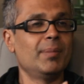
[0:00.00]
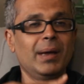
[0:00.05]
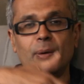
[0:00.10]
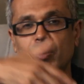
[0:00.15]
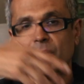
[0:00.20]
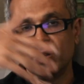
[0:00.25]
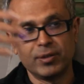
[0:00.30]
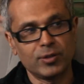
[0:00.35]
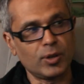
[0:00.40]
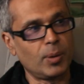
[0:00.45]
you
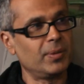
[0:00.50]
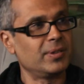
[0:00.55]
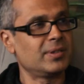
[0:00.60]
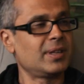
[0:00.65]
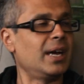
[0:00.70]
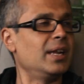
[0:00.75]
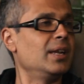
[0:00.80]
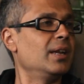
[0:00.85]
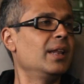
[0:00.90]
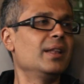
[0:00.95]
may want to stop the
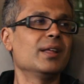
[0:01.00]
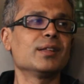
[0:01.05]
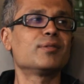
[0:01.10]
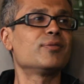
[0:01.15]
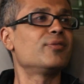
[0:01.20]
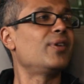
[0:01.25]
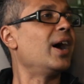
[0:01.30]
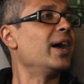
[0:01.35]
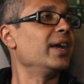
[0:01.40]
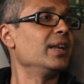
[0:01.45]
statin, and
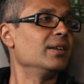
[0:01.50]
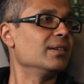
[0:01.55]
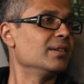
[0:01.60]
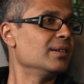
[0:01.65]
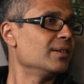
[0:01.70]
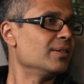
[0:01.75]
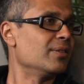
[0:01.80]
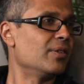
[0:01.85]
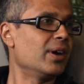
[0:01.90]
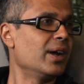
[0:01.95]
that's fine,
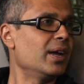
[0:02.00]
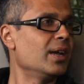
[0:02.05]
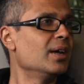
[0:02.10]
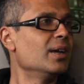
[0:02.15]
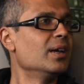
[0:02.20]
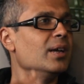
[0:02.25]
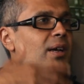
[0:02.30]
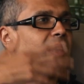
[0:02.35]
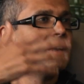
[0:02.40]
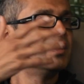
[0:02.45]
right?
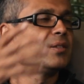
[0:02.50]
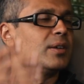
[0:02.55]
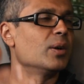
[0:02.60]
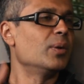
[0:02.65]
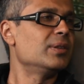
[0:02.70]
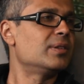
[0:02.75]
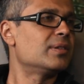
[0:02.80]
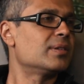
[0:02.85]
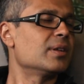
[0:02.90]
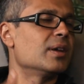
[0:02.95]

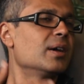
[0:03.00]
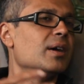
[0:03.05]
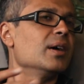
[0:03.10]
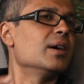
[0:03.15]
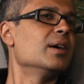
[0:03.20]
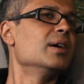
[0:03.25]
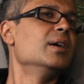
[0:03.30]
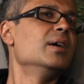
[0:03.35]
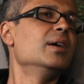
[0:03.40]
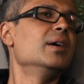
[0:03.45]
So it's
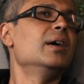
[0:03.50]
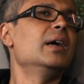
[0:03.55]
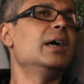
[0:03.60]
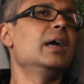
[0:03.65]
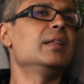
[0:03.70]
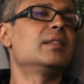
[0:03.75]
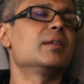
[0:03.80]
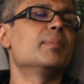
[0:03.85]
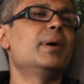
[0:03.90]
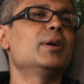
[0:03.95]

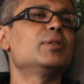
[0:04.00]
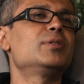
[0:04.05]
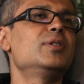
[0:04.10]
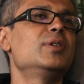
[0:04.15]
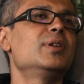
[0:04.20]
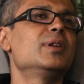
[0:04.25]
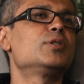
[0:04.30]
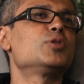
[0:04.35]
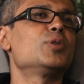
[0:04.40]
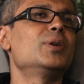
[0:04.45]

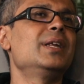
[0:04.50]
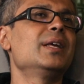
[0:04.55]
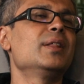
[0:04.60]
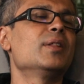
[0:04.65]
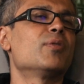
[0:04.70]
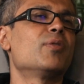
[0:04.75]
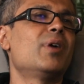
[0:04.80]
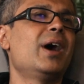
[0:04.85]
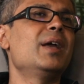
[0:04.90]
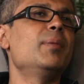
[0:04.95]
about
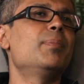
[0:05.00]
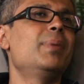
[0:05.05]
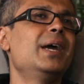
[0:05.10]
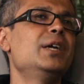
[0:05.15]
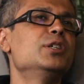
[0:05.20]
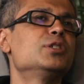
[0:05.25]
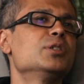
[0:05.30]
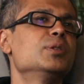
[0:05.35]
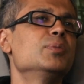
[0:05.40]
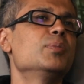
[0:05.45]
treating the right
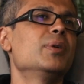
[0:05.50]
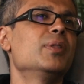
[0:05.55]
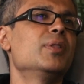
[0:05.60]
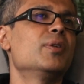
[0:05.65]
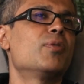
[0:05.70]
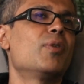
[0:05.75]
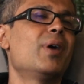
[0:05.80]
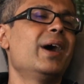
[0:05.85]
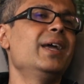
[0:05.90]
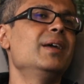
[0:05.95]
patient
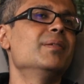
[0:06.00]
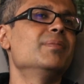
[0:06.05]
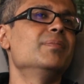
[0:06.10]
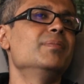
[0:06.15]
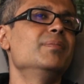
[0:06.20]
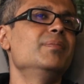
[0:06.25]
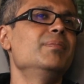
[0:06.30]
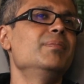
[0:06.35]
with the right